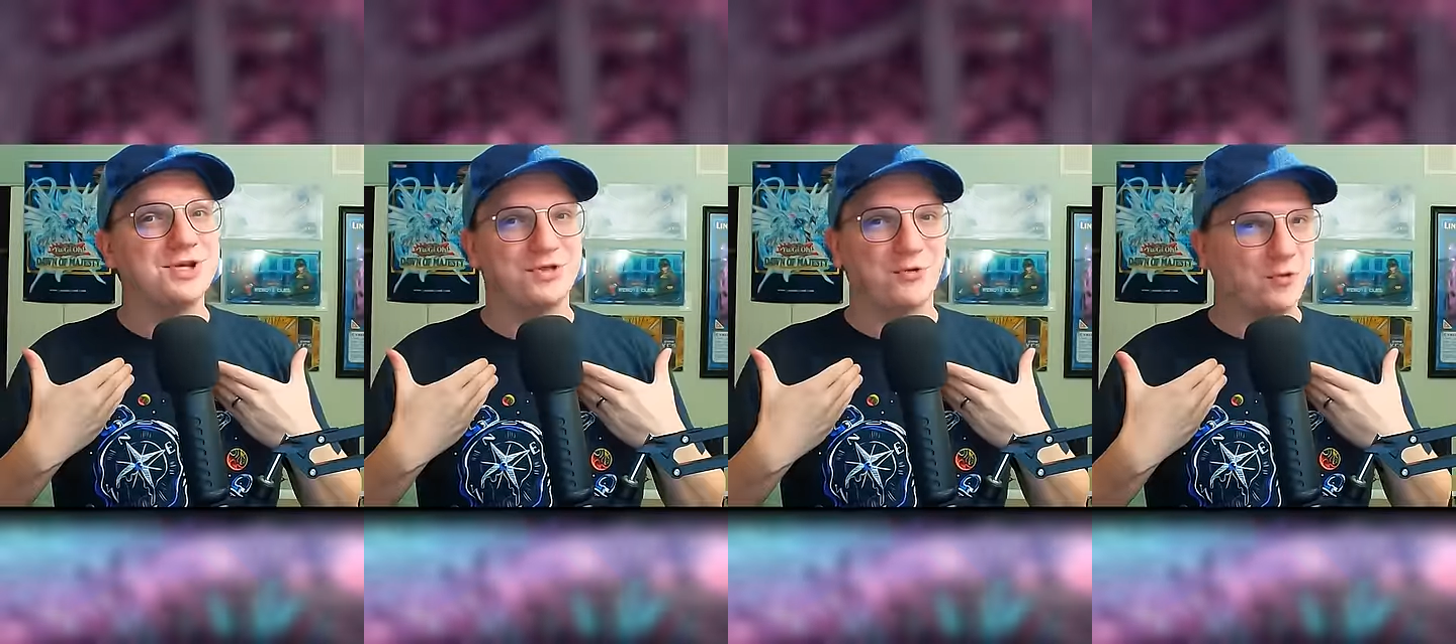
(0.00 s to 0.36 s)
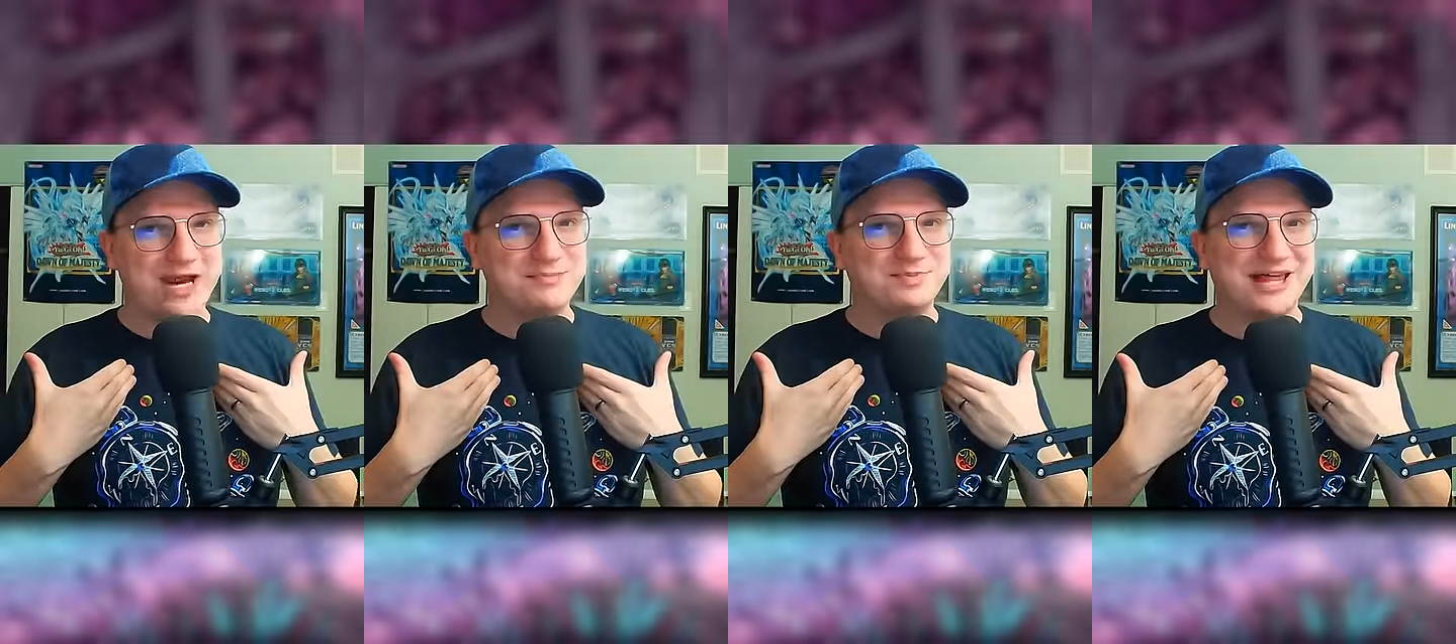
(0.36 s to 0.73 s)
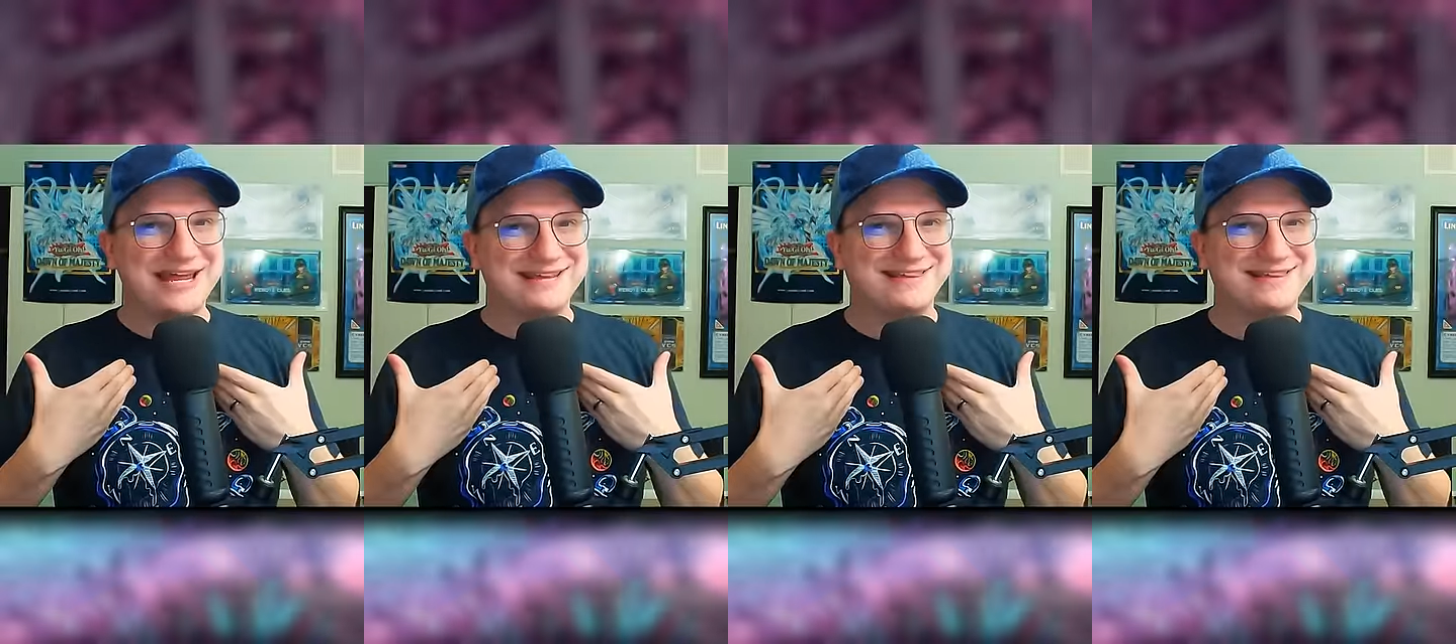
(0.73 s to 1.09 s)
the right
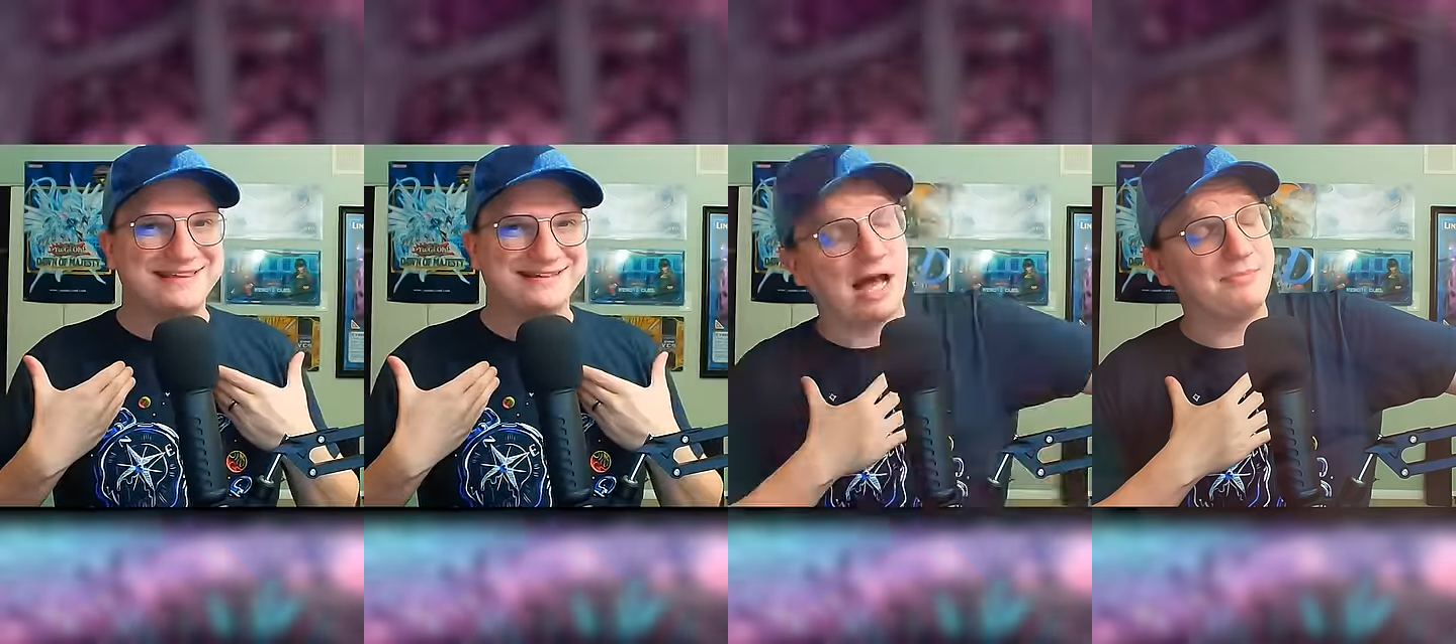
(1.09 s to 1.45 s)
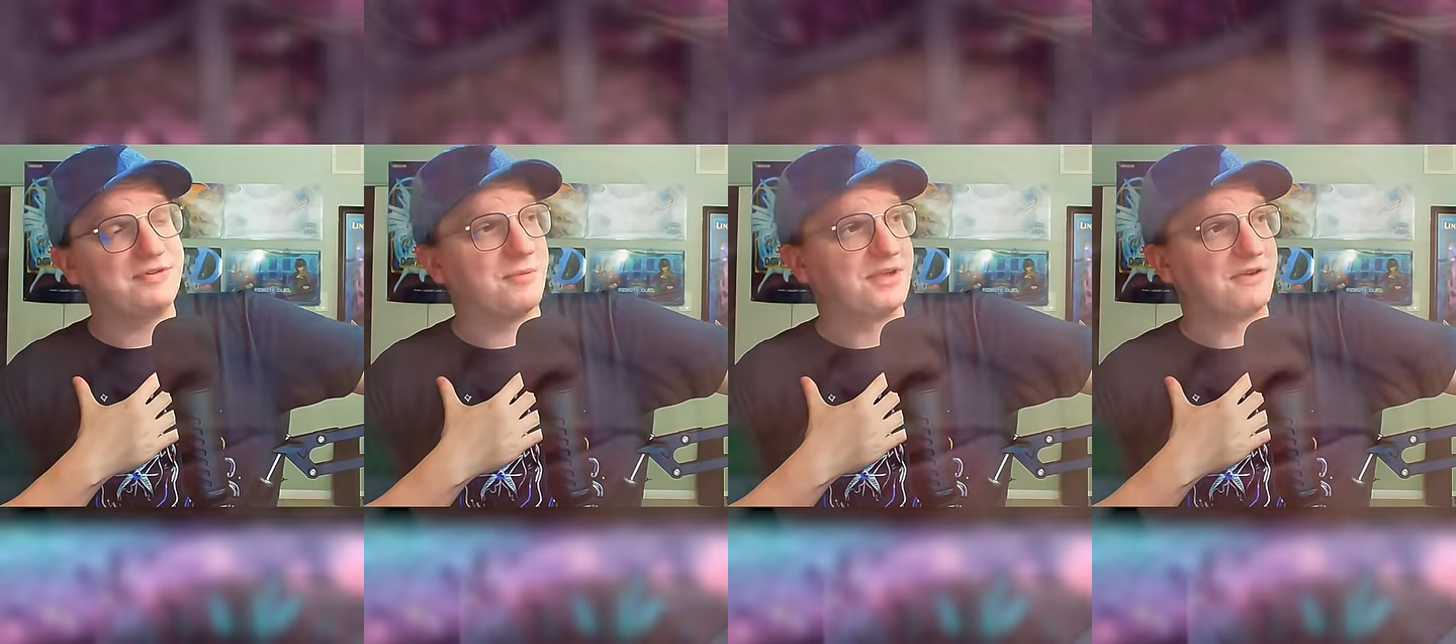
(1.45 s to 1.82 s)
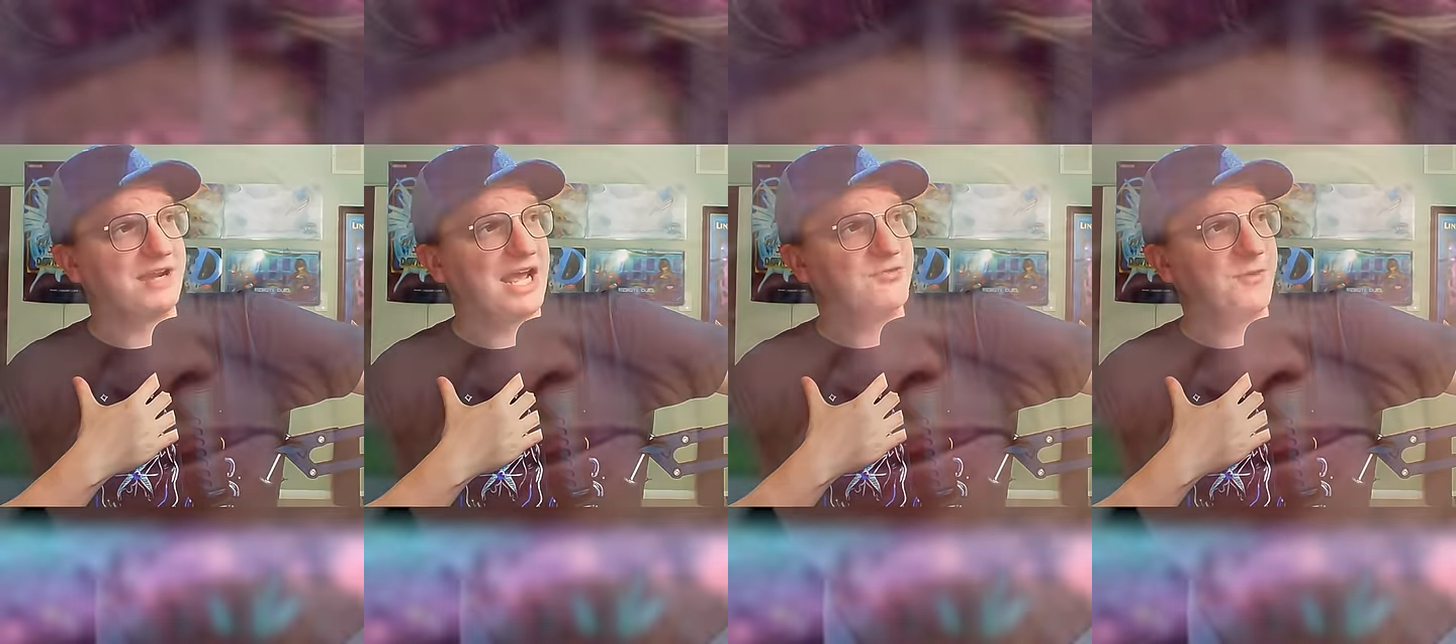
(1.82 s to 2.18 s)
place. I'm something of an
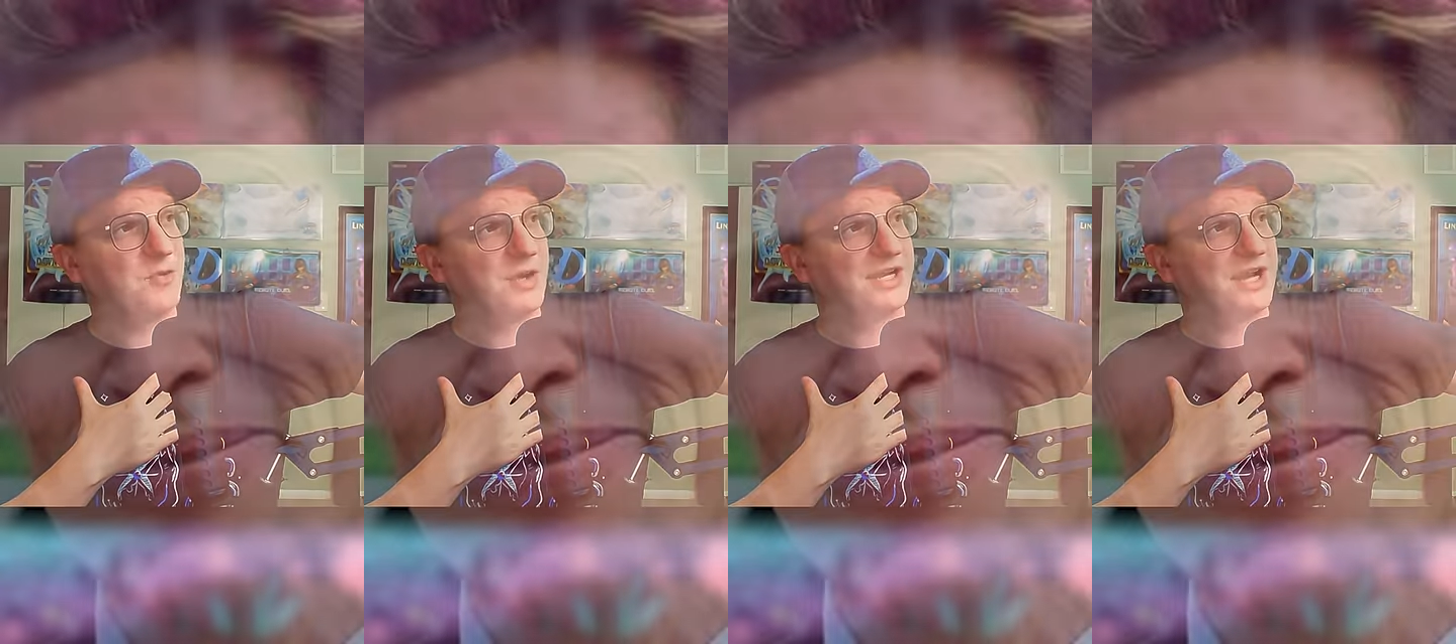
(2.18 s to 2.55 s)
expert when